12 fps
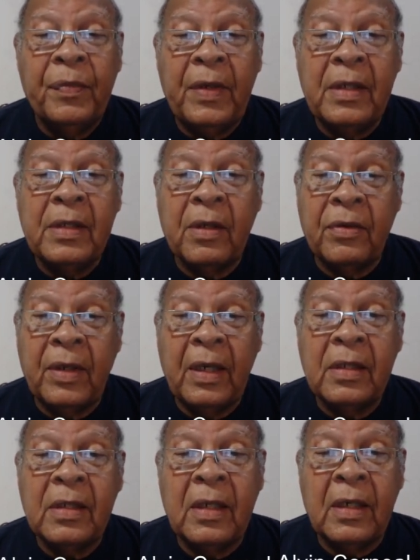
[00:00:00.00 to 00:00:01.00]
These are
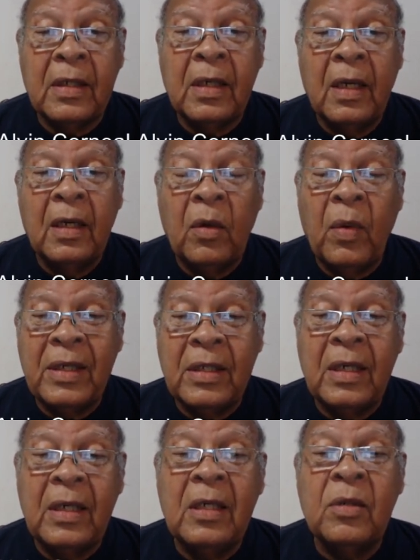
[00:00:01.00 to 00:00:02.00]
things that the
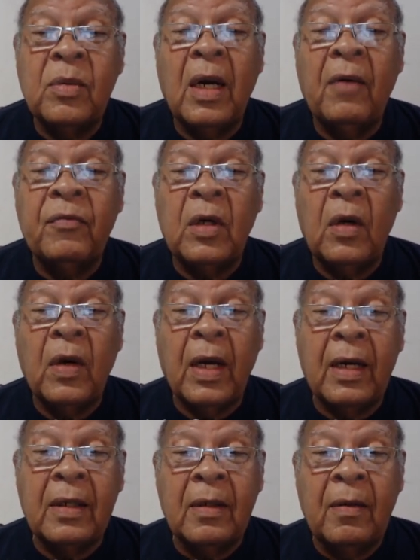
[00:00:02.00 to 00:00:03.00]
West Indies will have to look
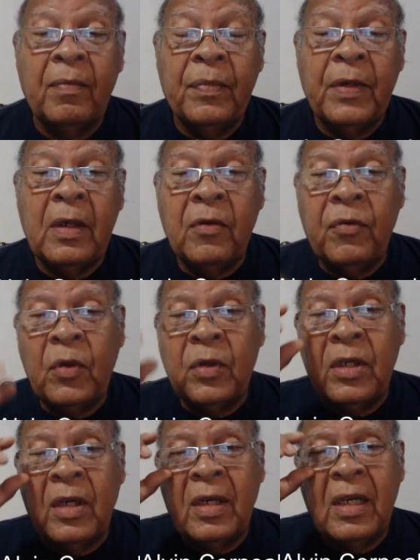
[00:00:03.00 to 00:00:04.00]
at in the future.